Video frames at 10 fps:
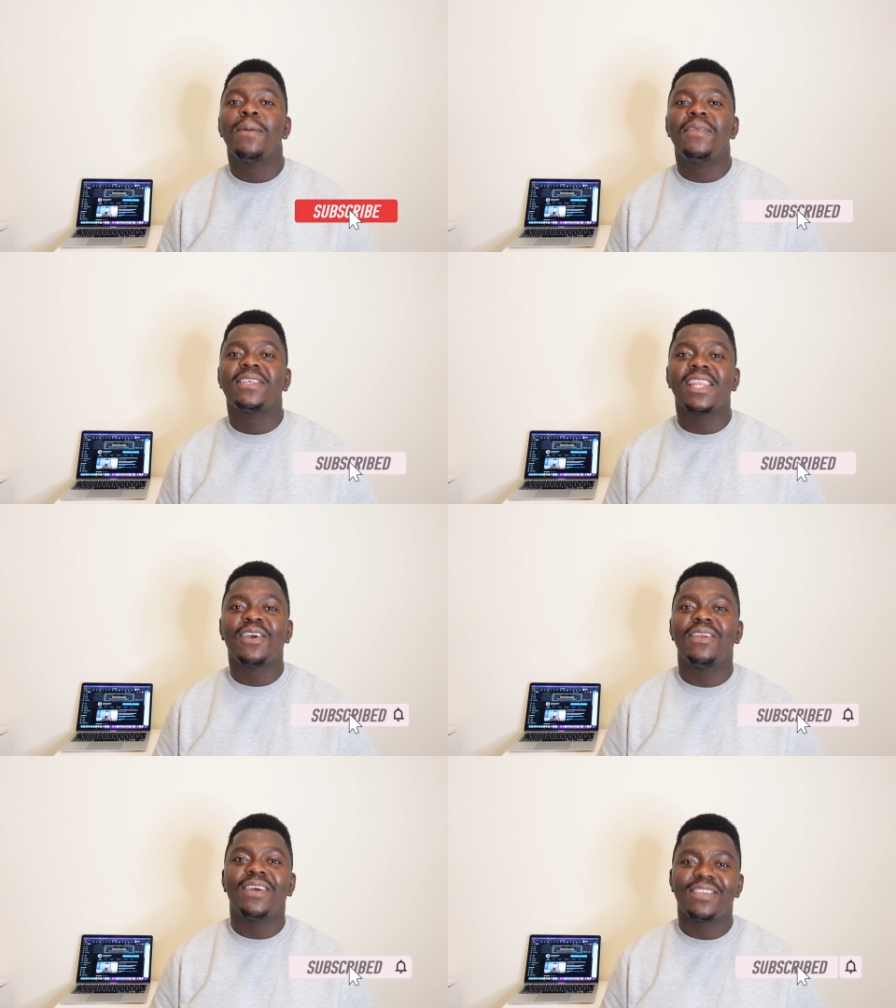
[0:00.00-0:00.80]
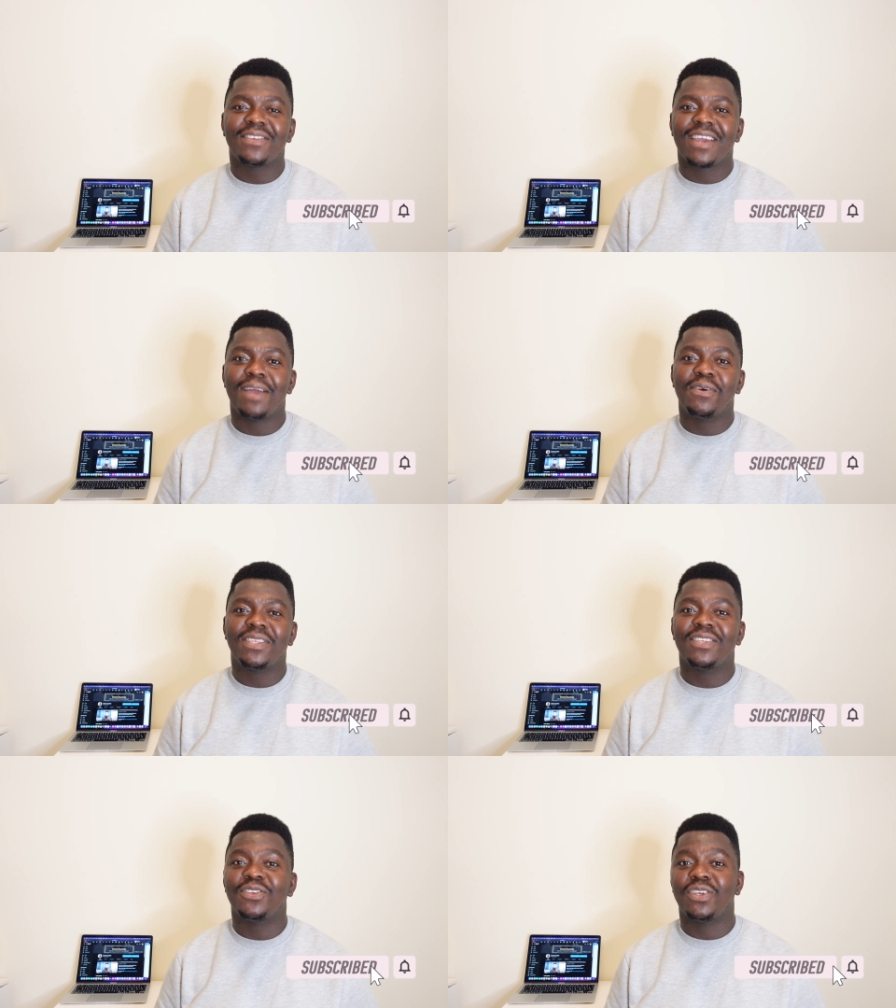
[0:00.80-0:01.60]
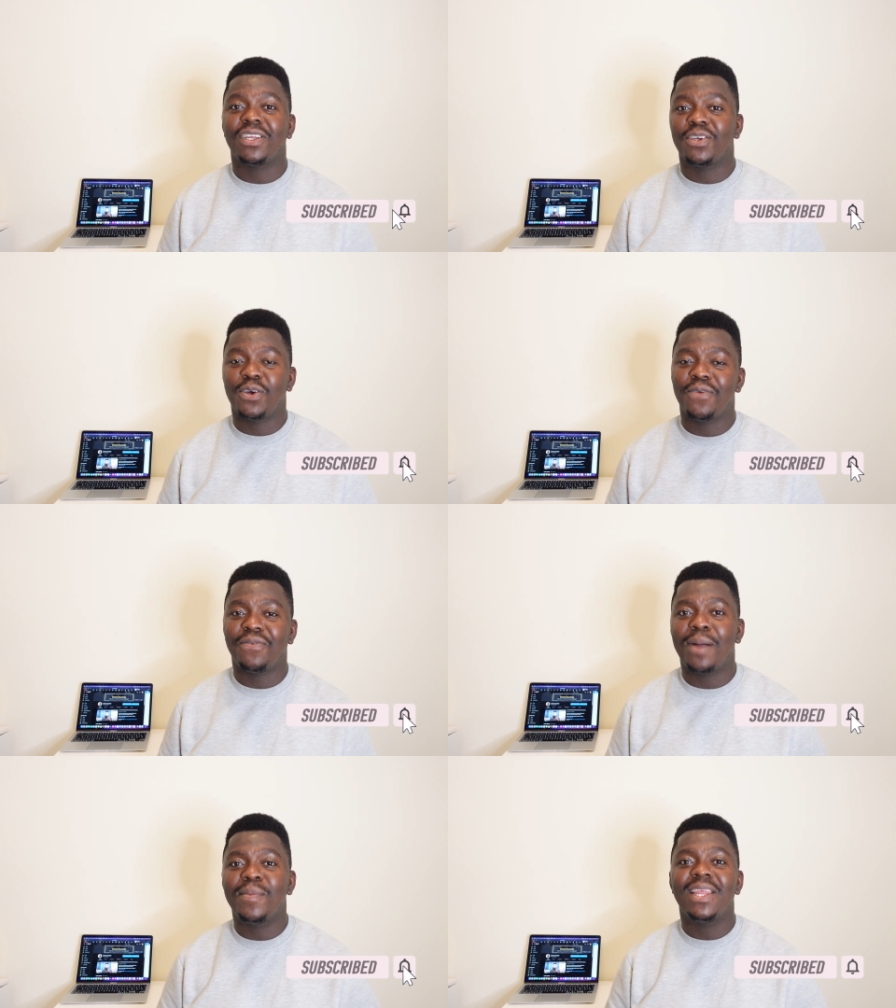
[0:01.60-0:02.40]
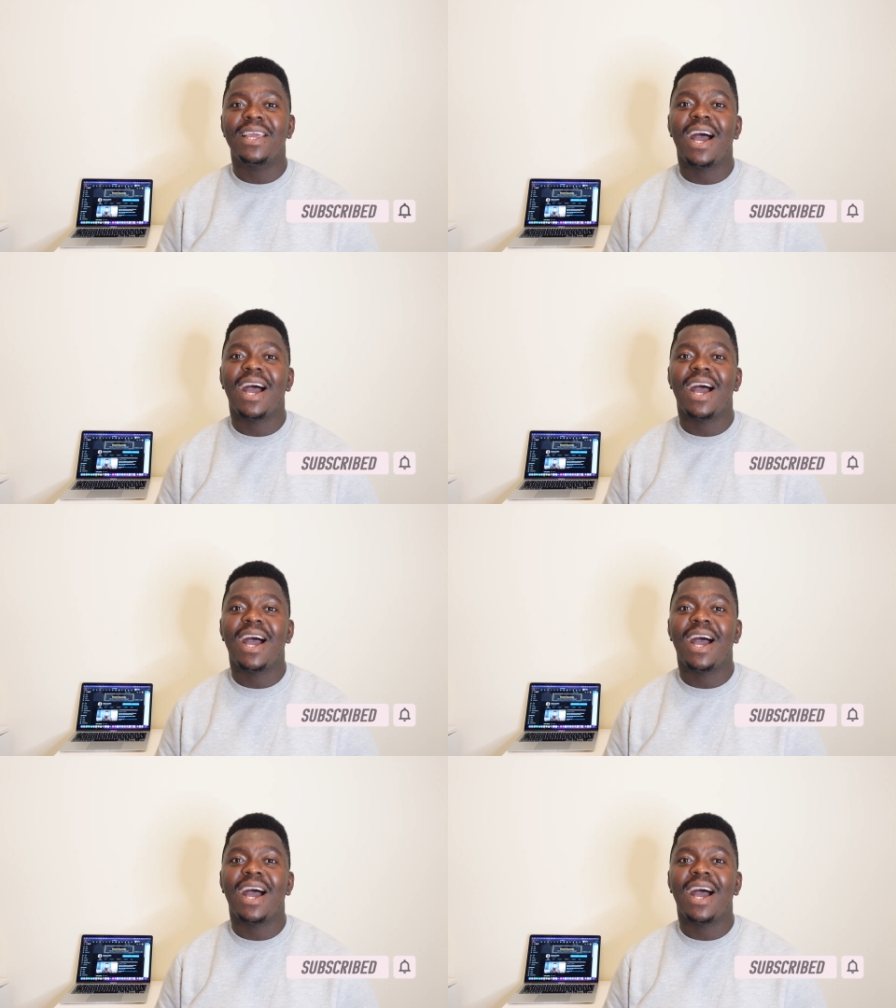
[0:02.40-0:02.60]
Please click on the red subscribe button to join the growing family.